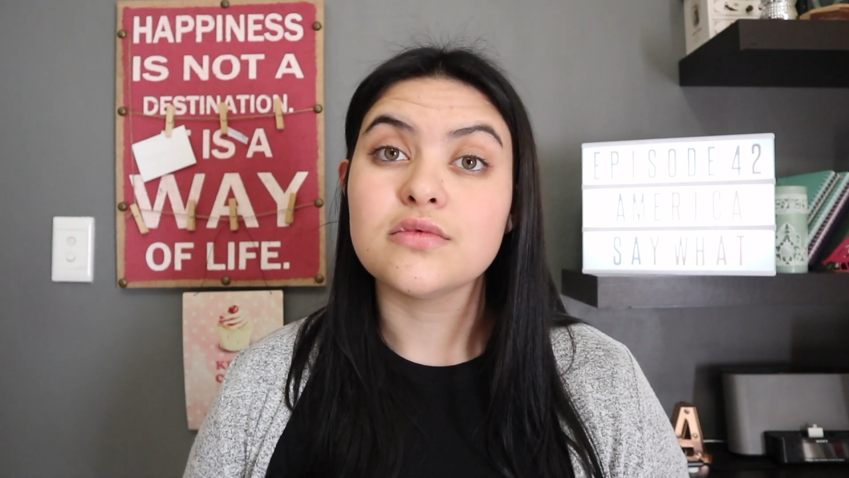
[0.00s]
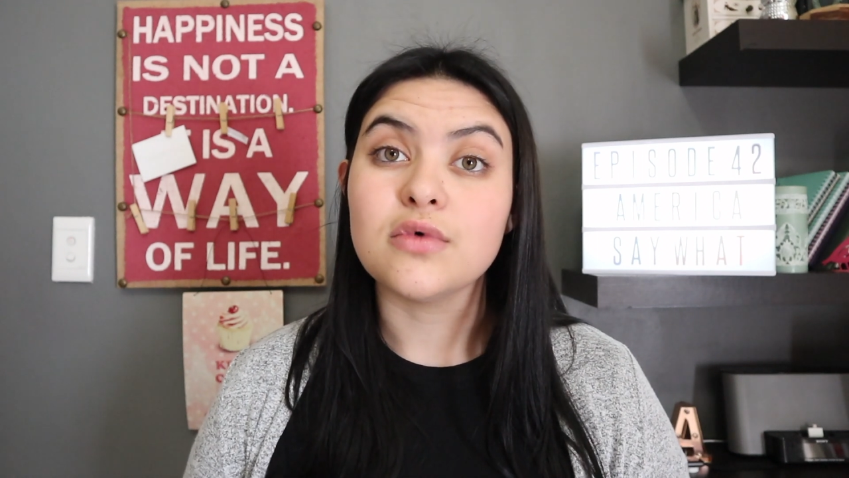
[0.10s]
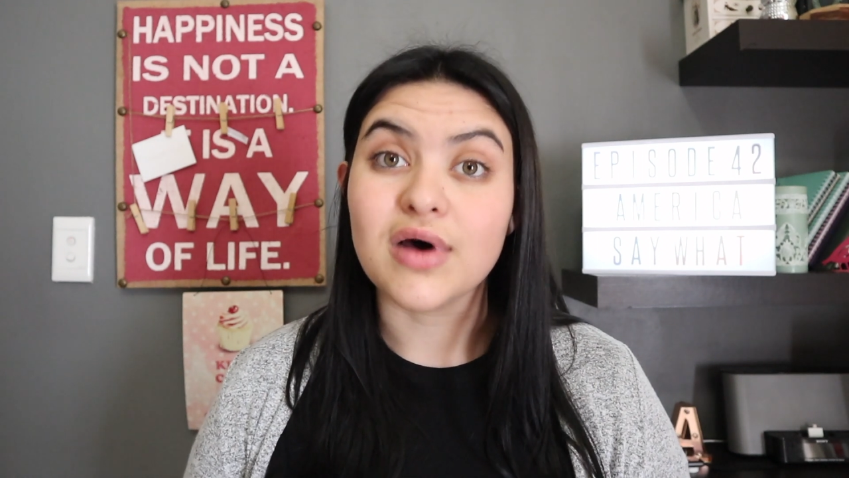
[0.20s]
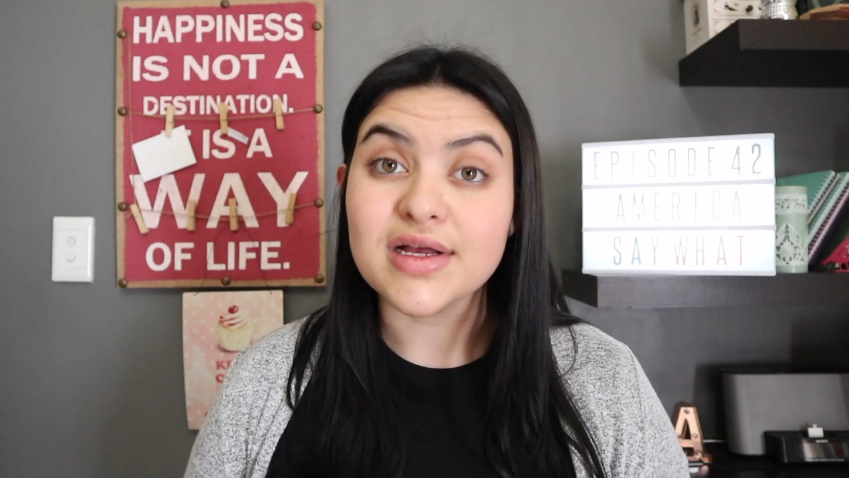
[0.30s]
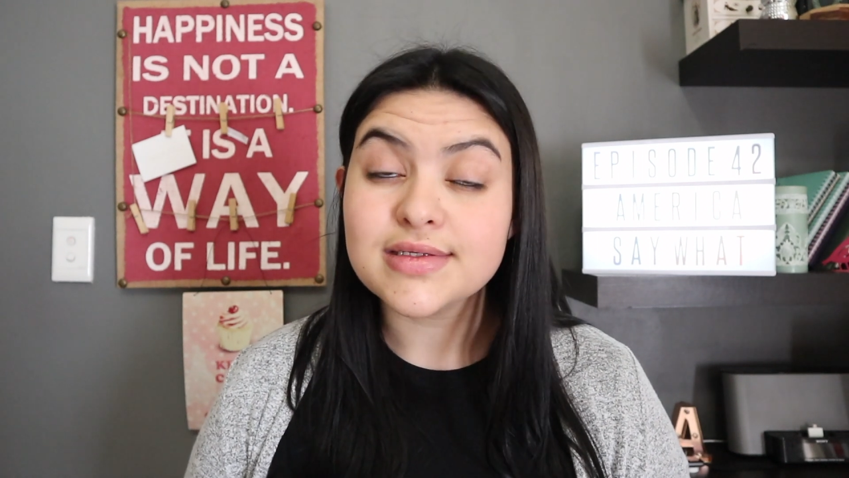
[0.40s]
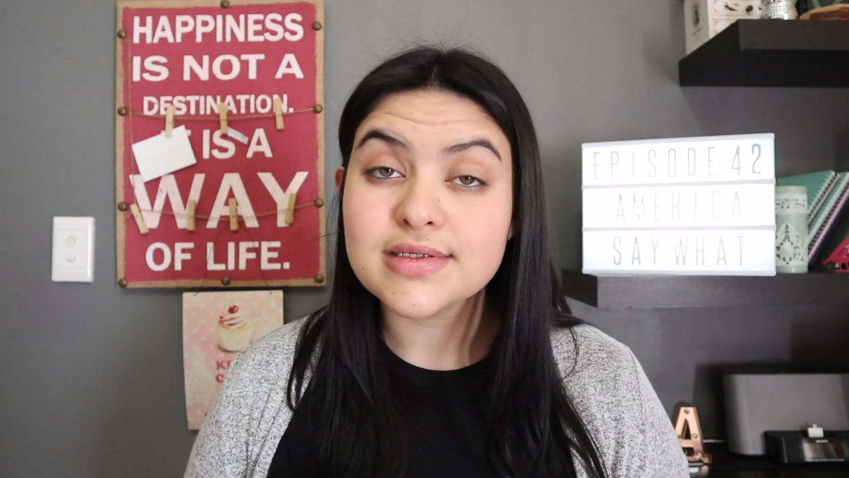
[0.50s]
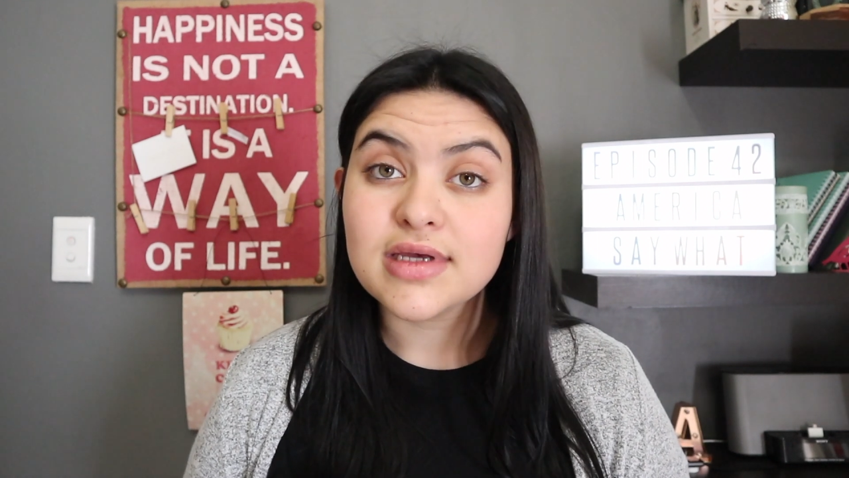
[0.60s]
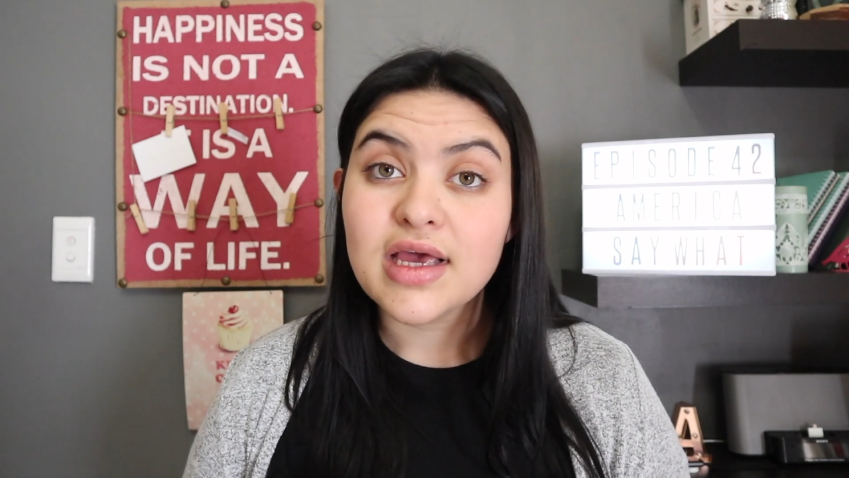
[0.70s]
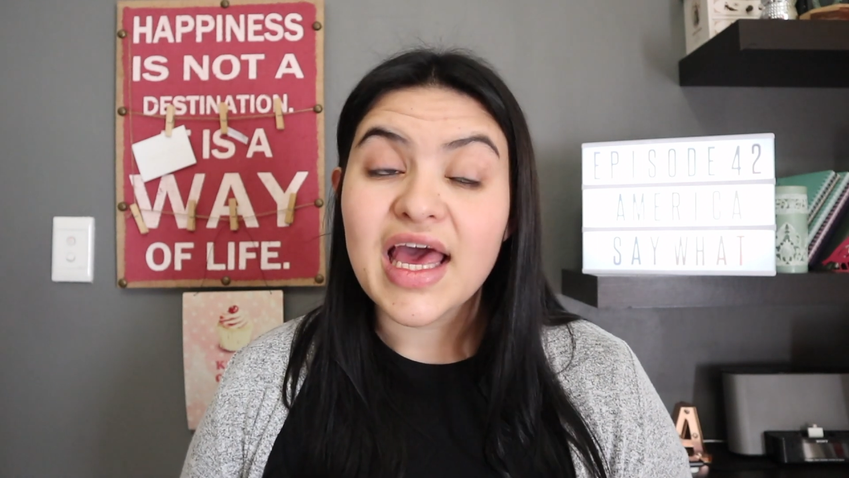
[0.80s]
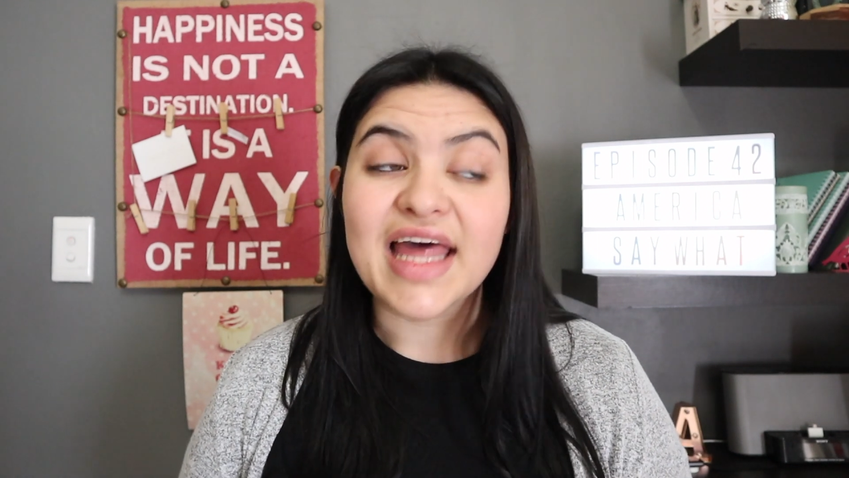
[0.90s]
what?
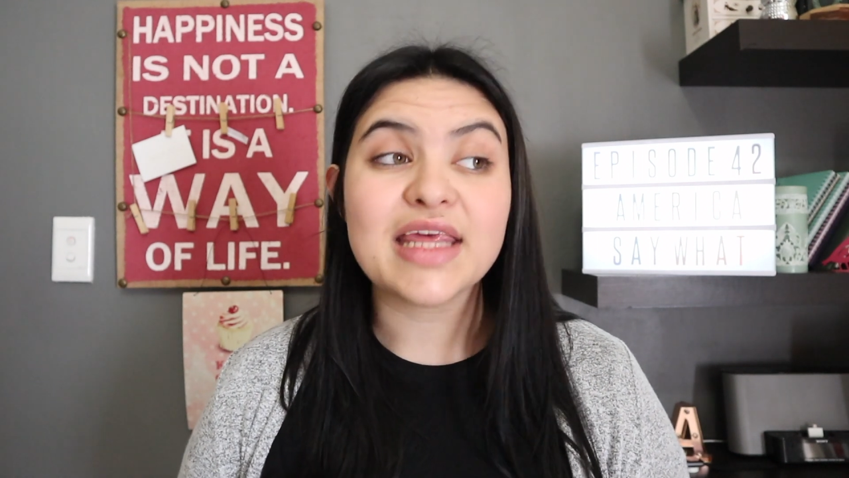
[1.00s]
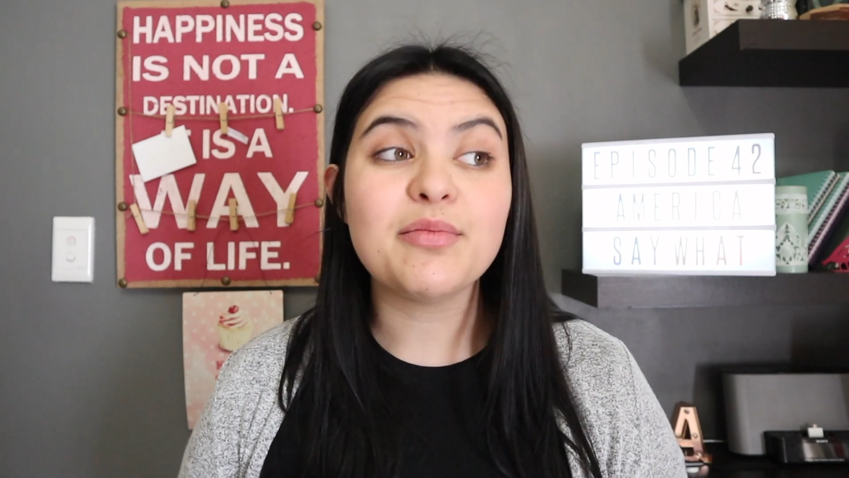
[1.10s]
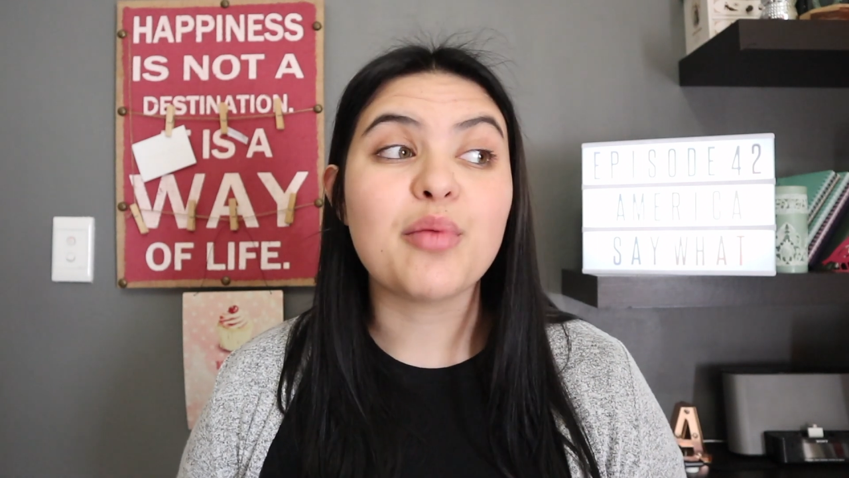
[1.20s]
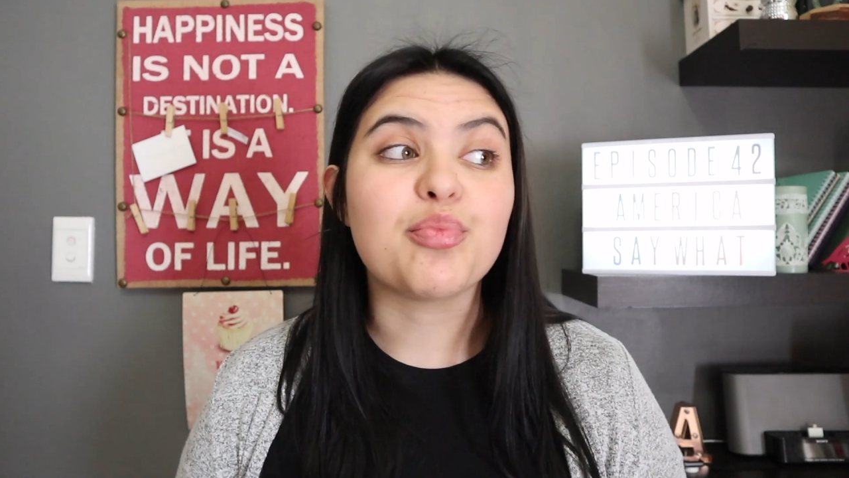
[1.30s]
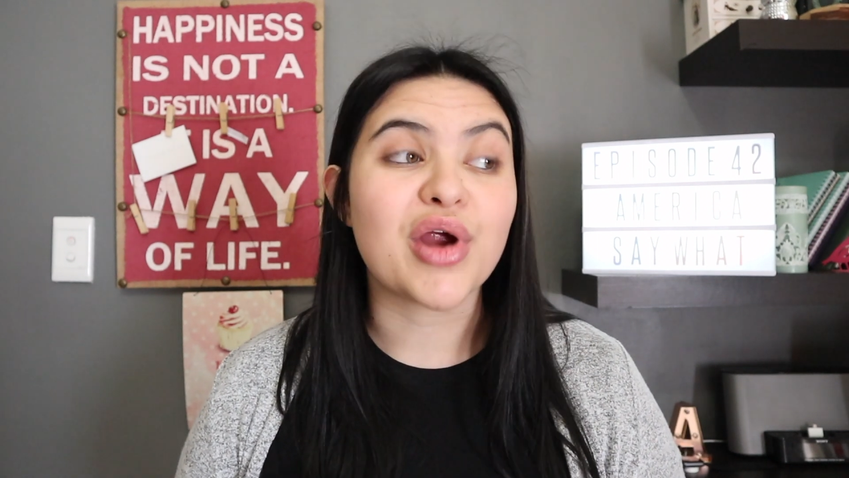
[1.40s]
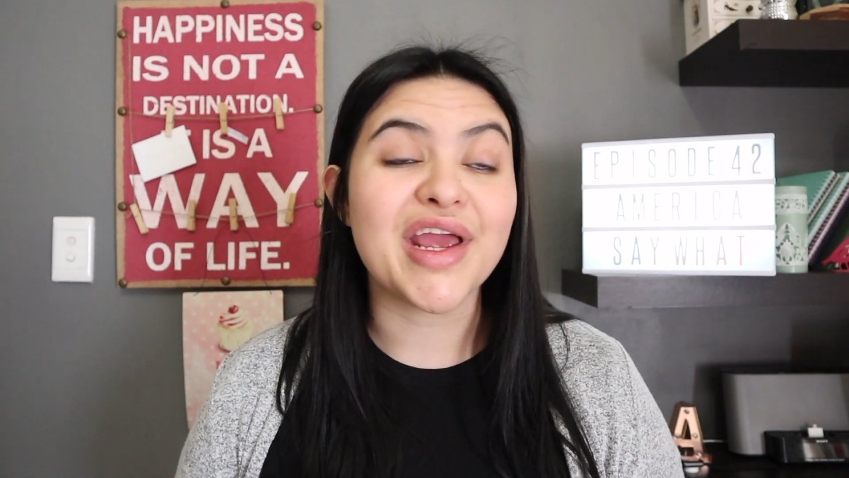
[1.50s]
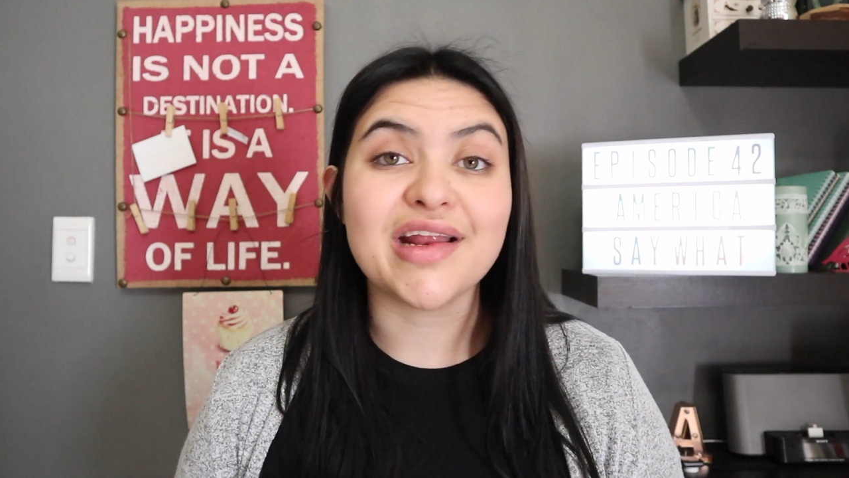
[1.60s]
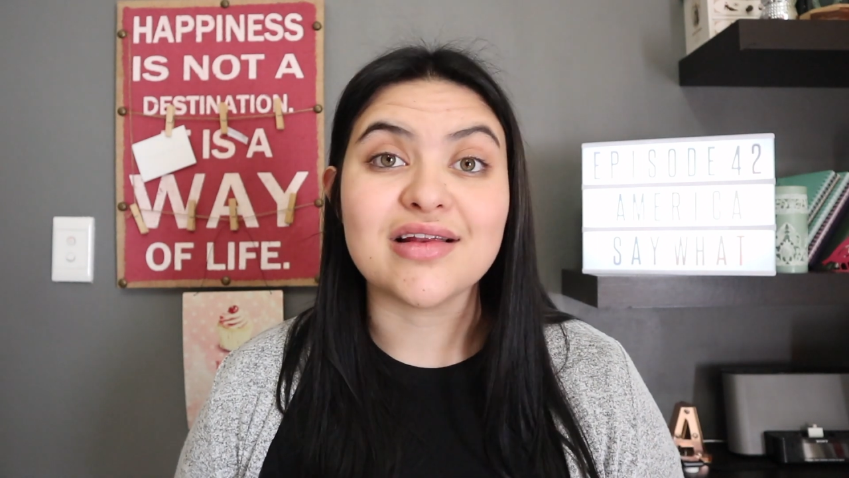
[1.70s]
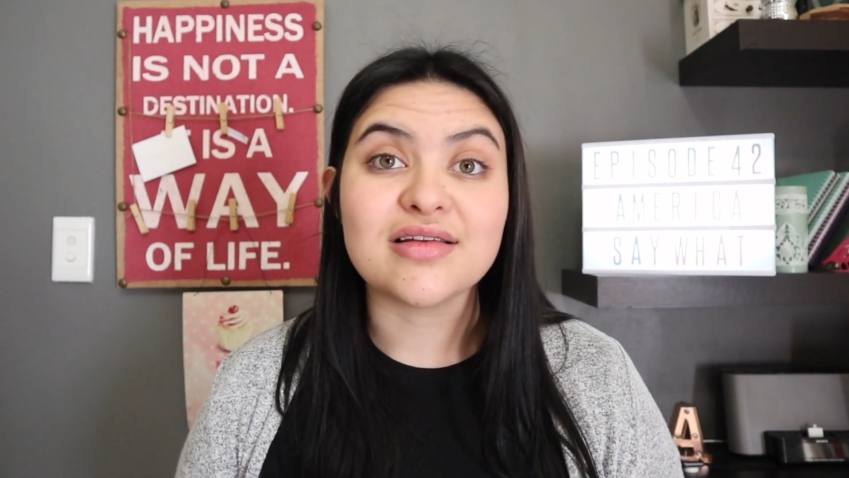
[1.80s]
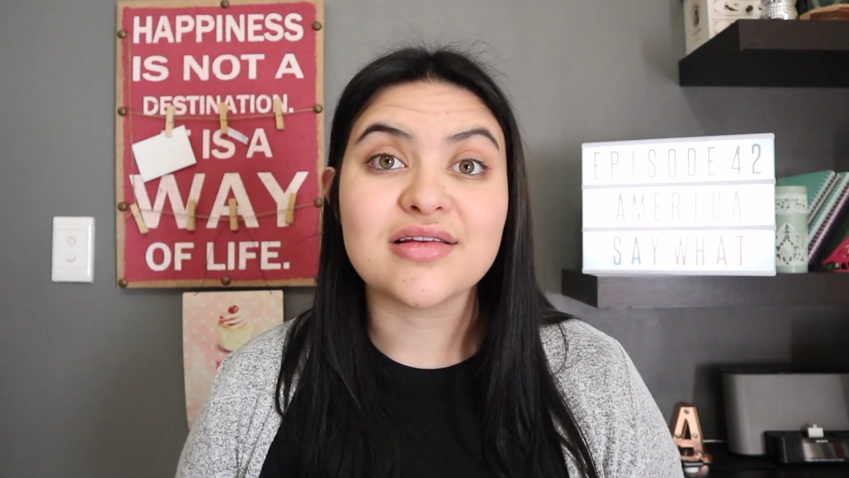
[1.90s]
I think my brain